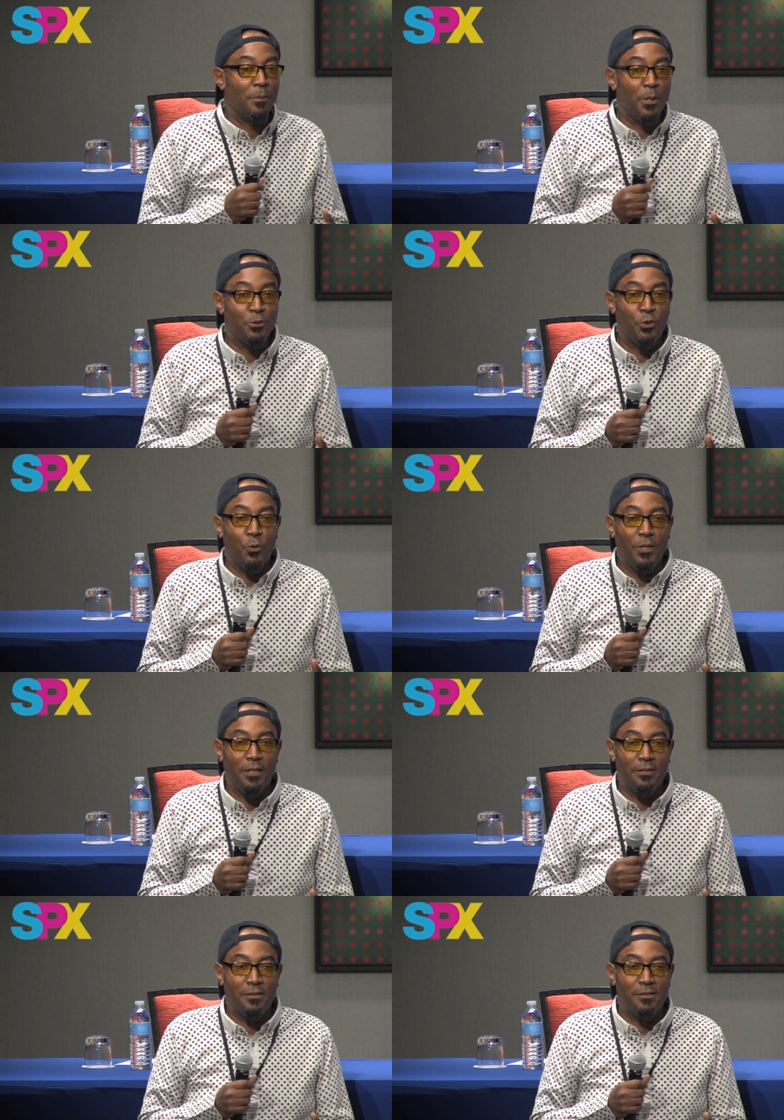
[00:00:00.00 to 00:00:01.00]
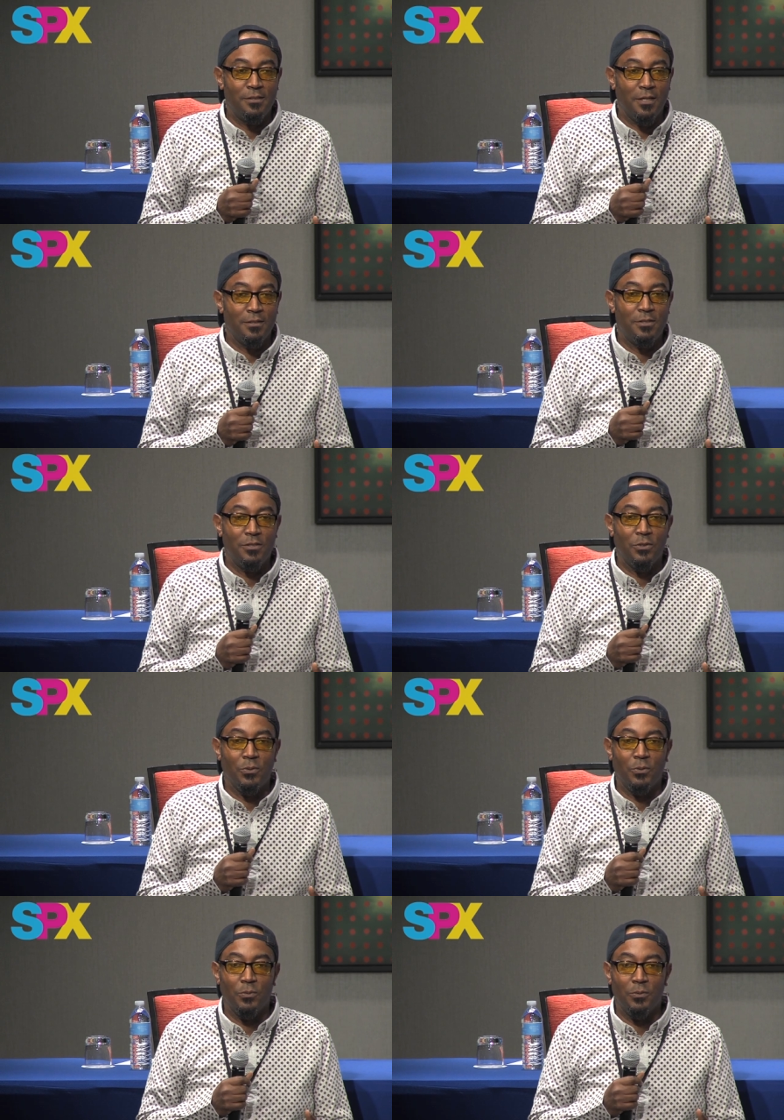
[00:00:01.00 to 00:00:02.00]
I'm not doing it just
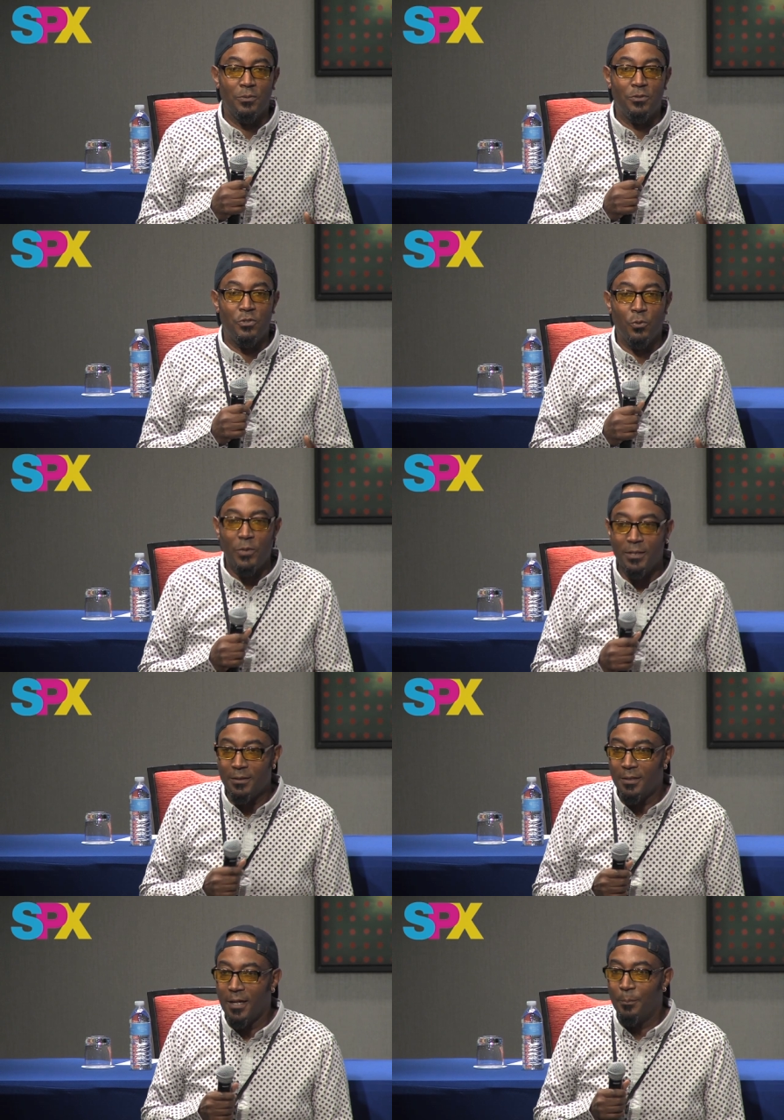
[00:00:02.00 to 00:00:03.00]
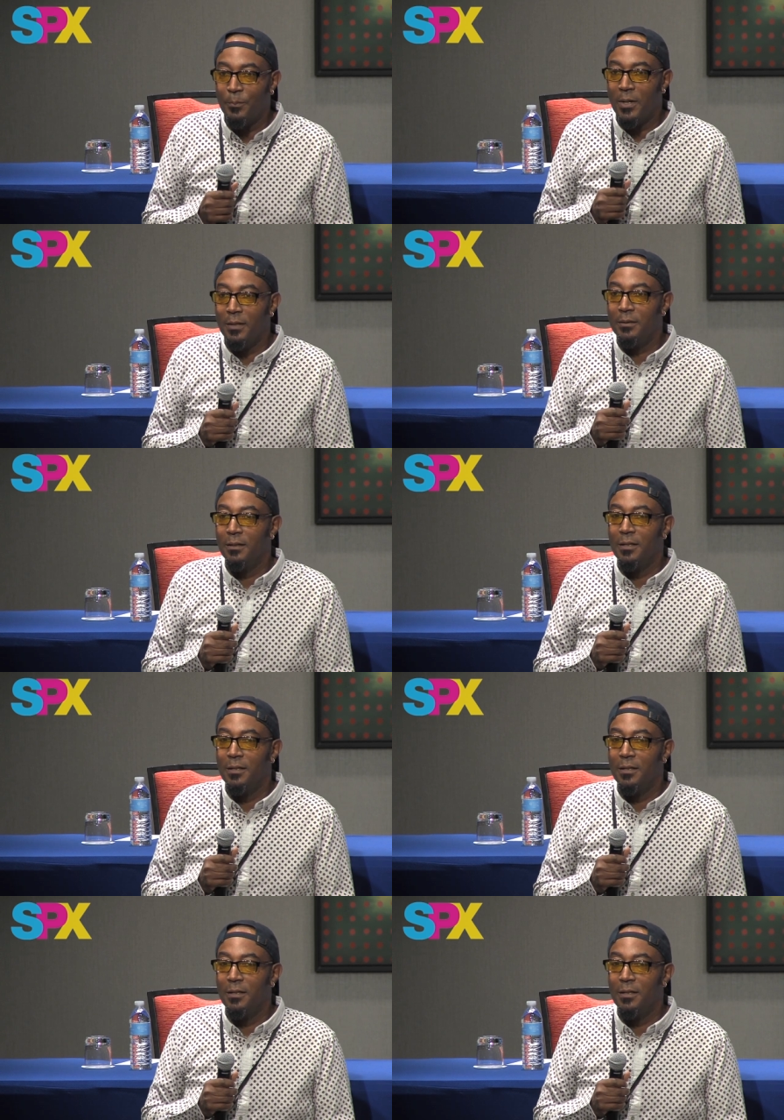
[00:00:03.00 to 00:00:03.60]
to do it, but